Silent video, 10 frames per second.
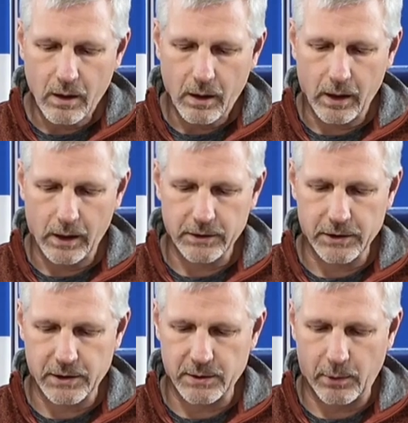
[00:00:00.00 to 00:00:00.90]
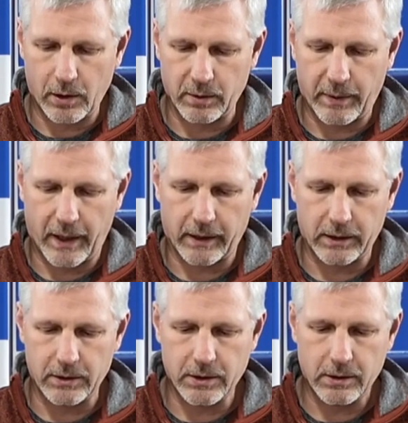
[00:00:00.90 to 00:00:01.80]
just a smaller
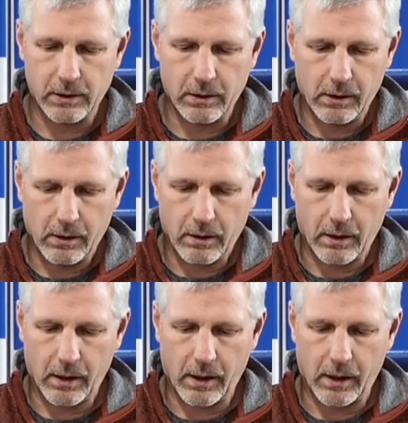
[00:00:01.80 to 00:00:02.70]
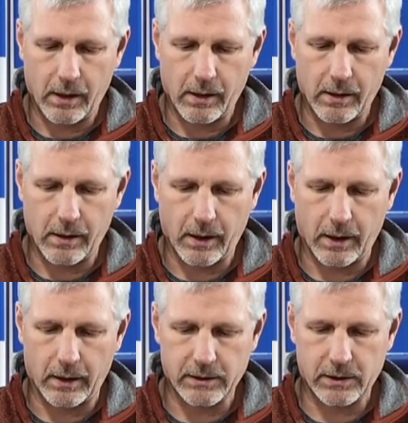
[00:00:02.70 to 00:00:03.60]
package, and
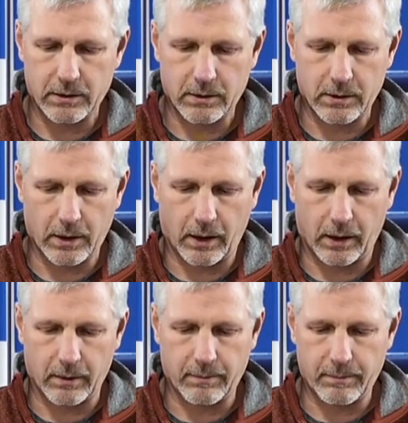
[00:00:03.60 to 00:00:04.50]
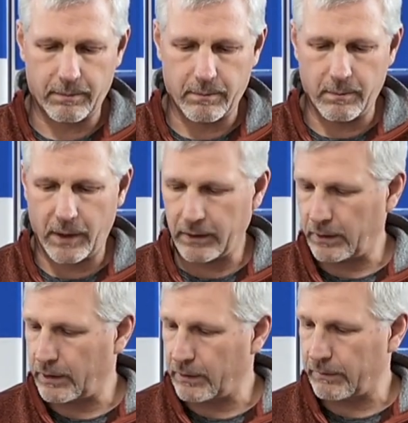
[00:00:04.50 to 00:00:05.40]
it's
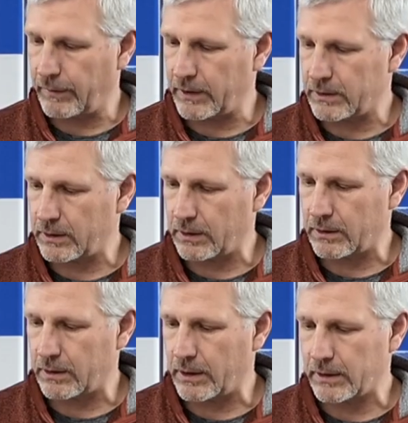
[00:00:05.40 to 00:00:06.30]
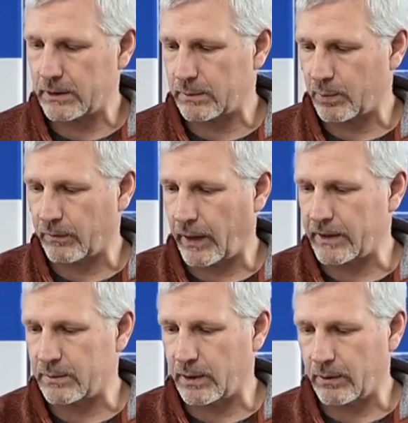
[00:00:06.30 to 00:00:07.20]
mainly interfacing to this,
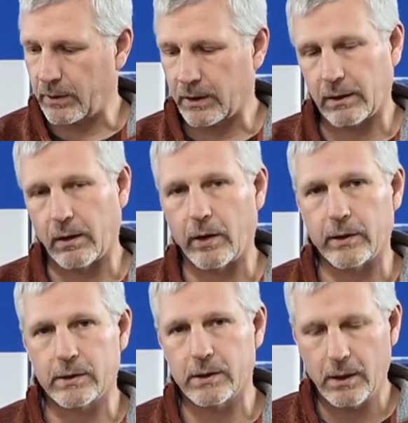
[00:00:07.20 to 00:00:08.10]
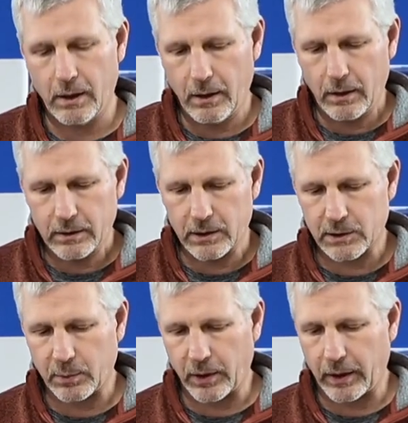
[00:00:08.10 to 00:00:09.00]
provides me with a large
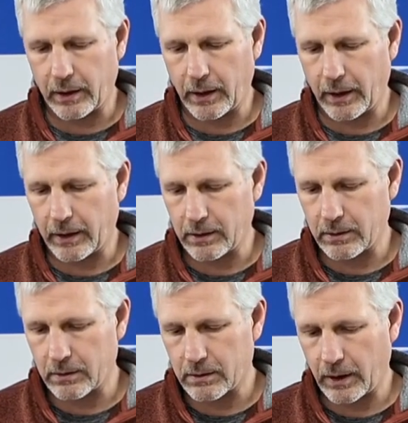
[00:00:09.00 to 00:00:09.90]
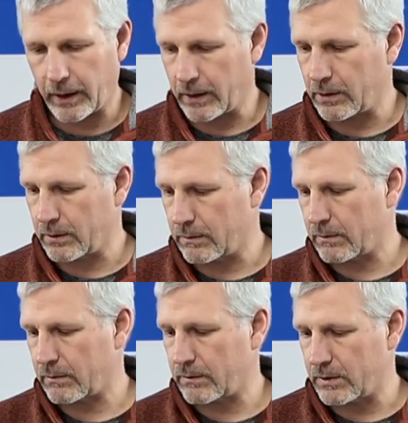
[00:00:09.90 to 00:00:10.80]
display that I can
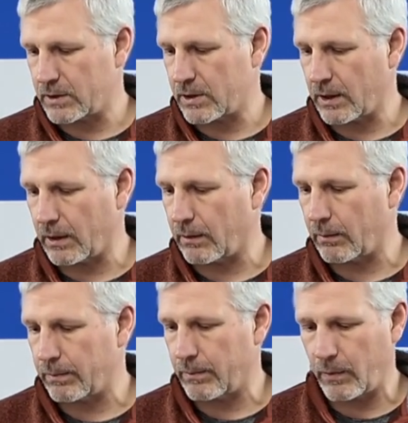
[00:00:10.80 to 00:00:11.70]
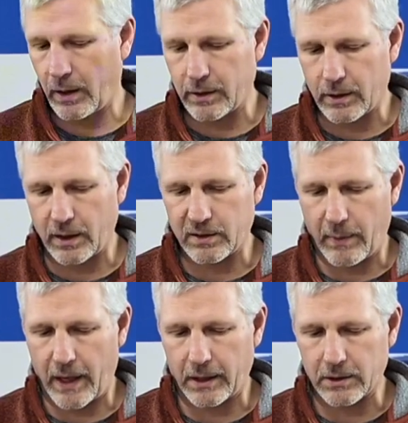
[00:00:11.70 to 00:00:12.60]
see and then
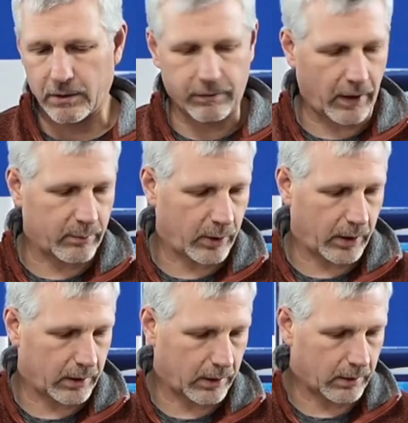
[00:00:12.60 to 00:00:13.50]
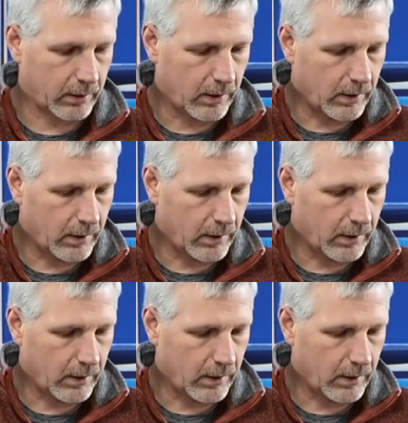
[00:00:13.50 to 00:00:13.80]
manage the flight plan here.